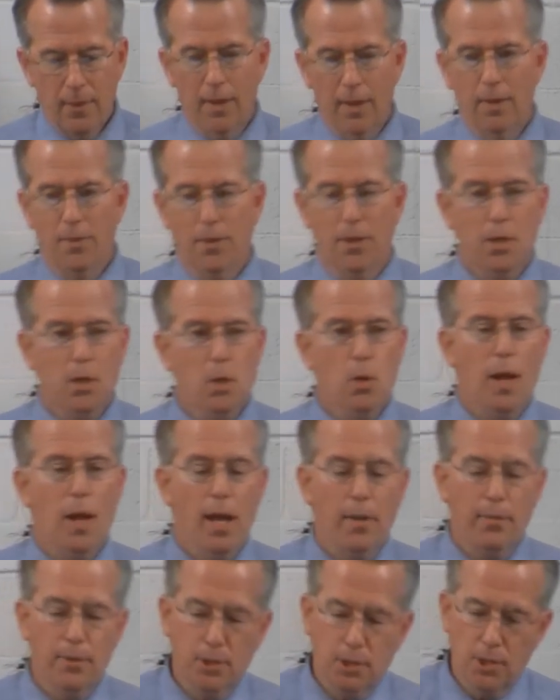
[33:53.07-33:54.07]
The new
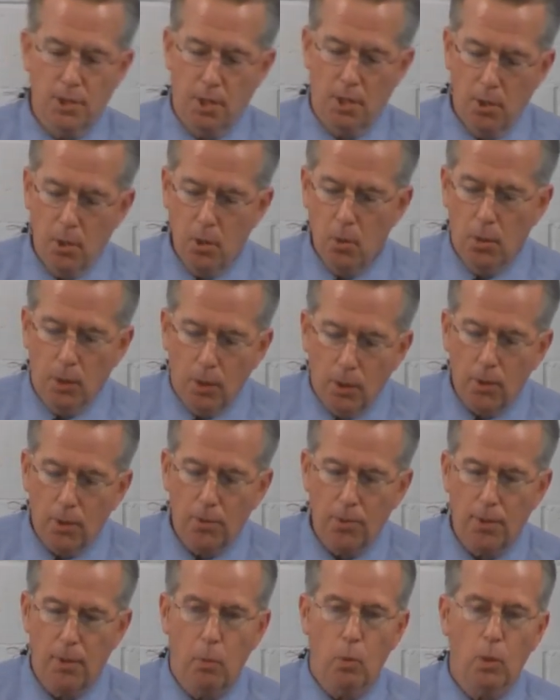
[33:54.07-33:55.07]
heavens and the new
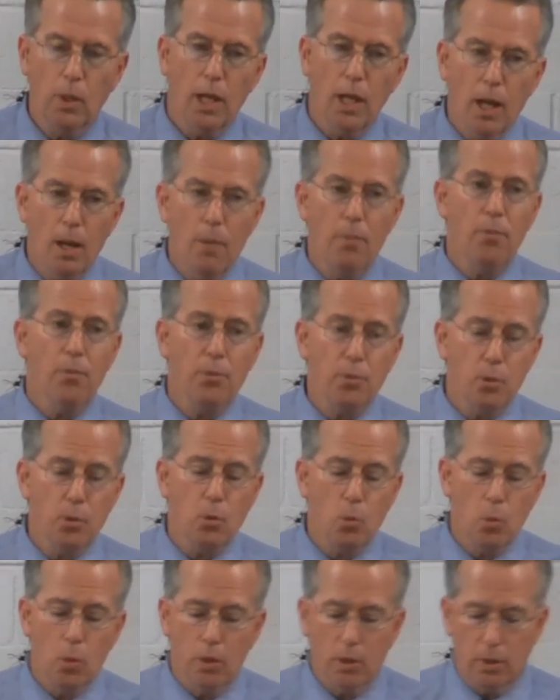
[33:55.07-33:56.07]
earth that will come through
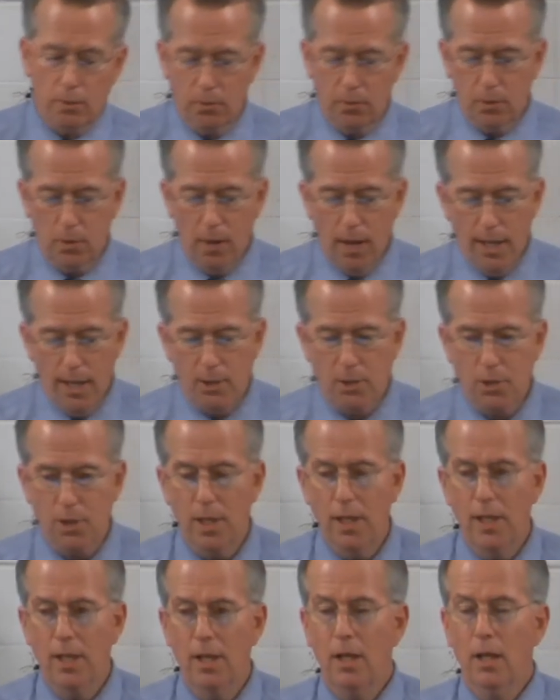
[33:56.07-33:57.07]
the work of Christ
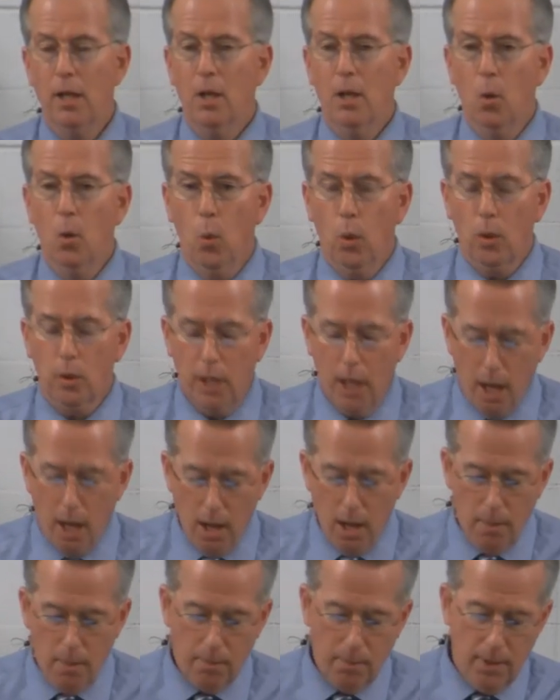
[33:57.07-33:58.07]
will
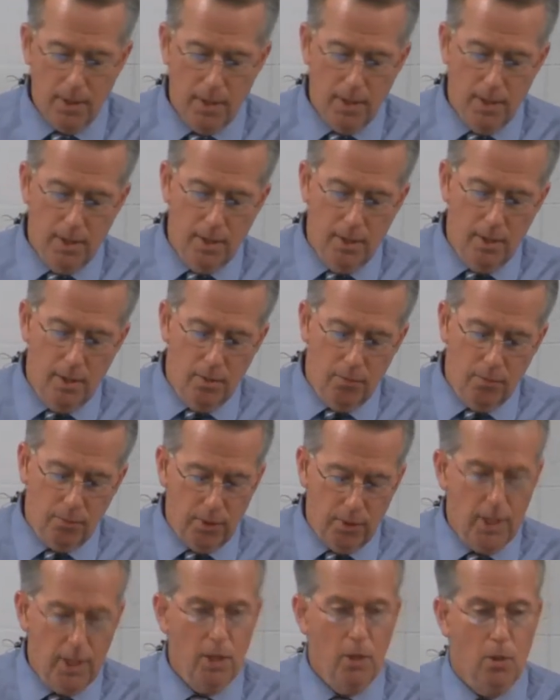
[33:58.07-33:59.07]
come
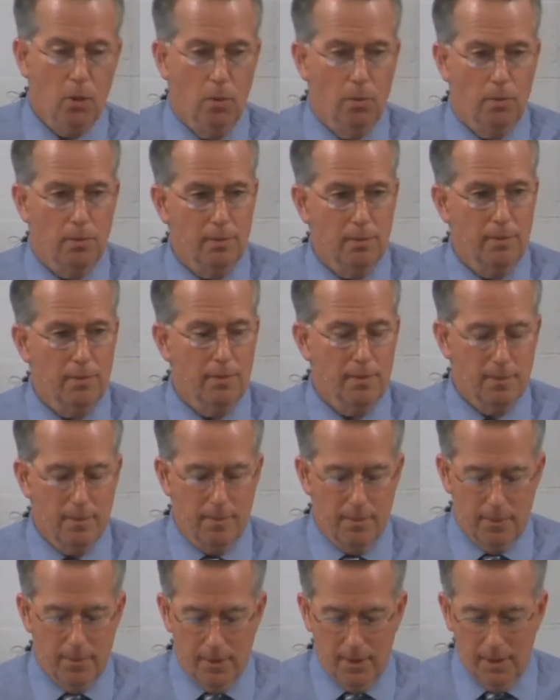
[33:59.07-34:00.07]
for you.
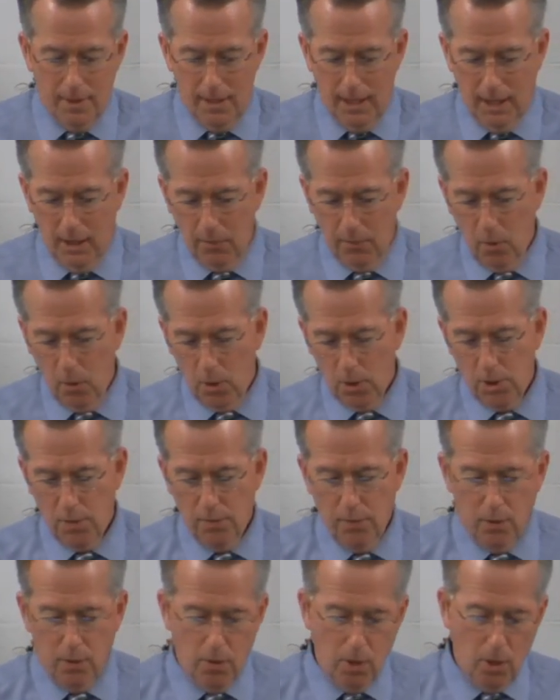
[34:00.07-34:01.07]
And of course,
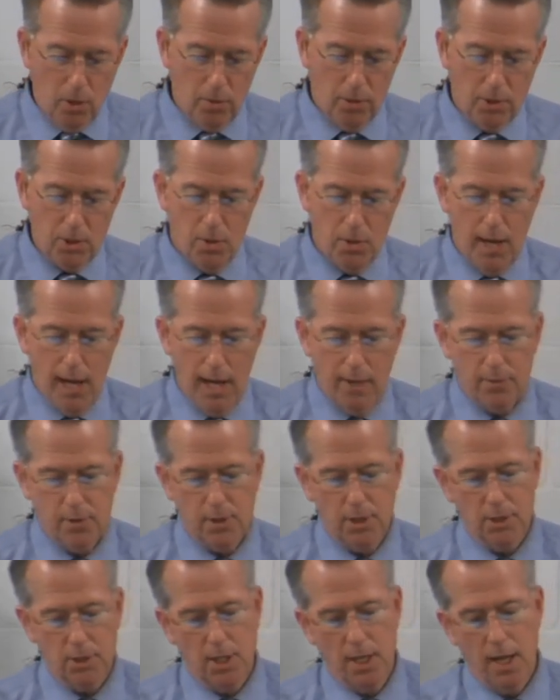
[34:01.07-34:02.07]
if you know that you have
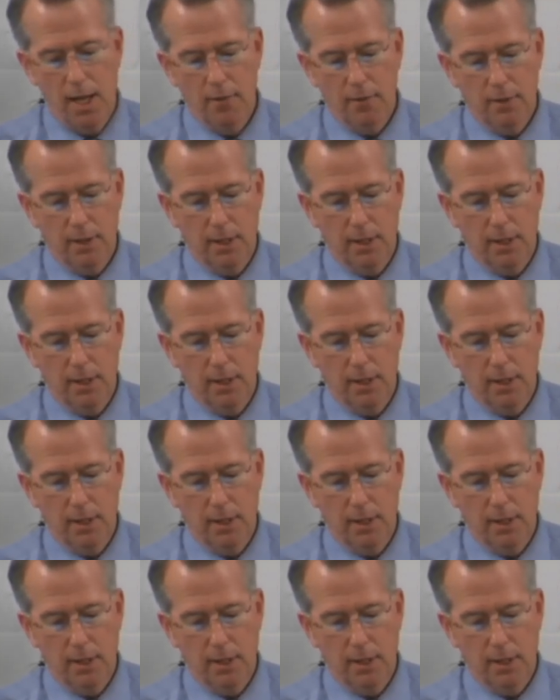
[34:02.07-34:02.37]
such a heavenly